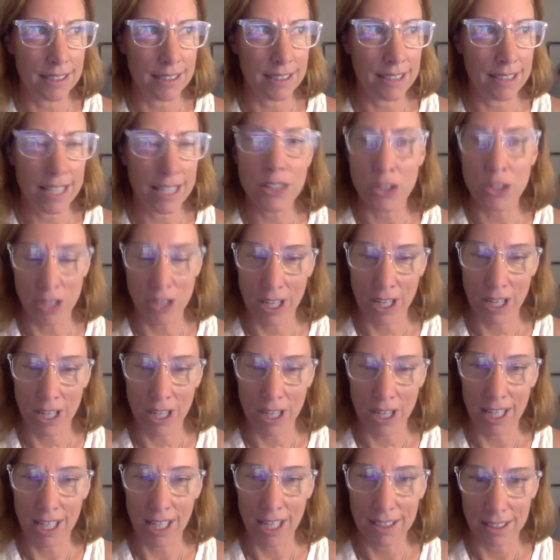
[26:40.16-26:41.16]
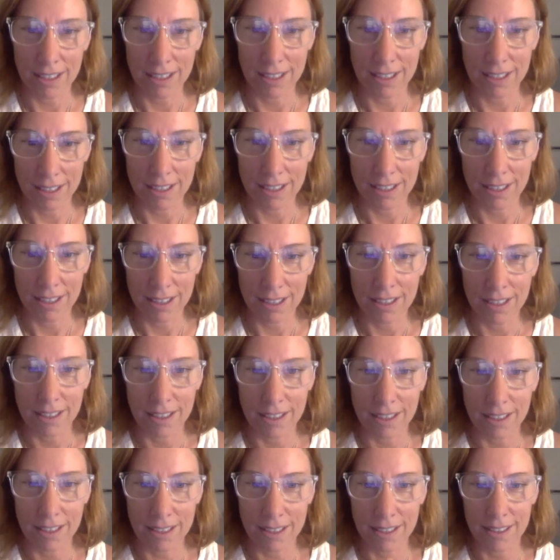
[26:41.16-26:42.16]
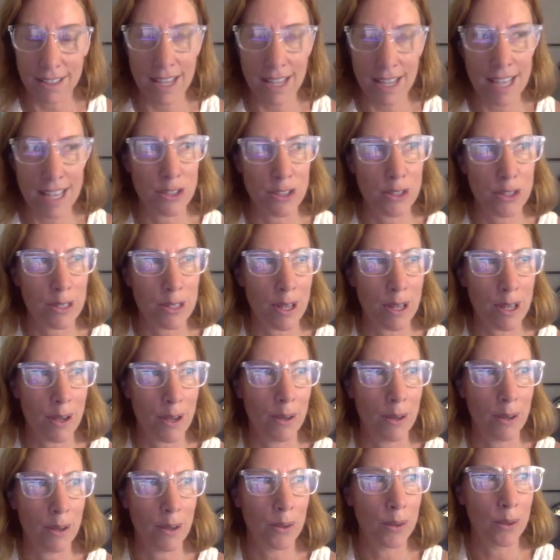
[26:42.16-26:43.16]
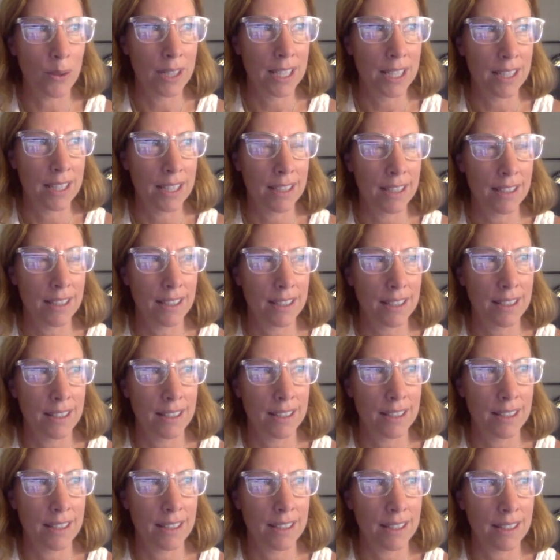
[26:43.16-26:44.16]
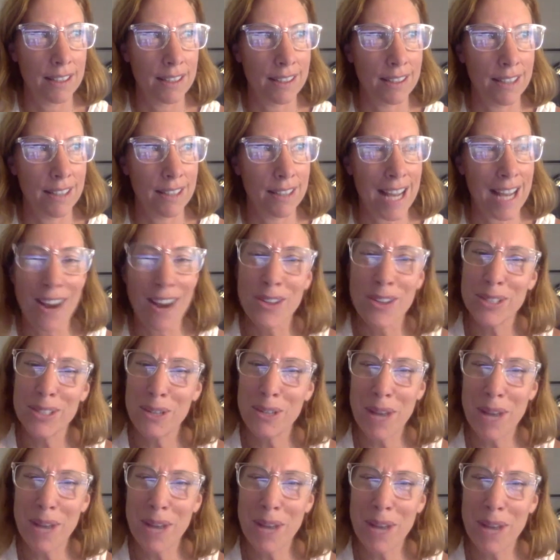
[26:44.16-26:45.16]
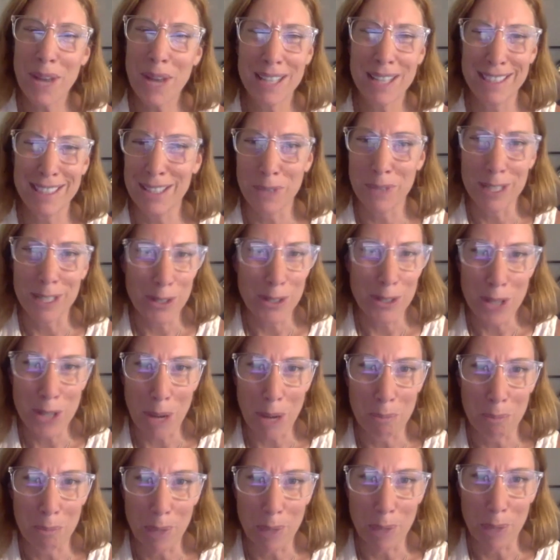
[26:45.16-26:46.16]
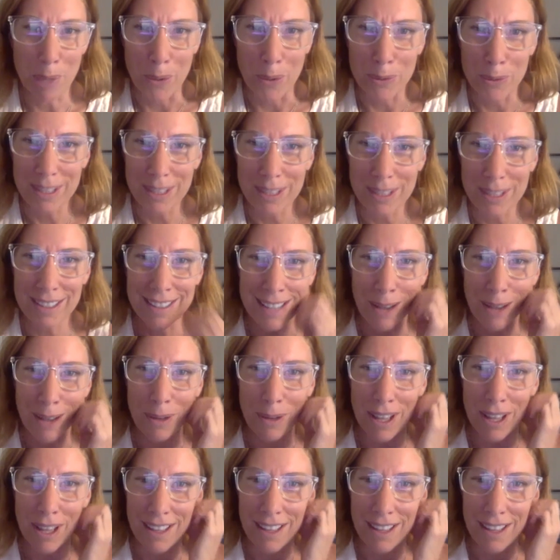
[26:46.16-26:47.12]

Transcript: history. And so, I did this research on bones because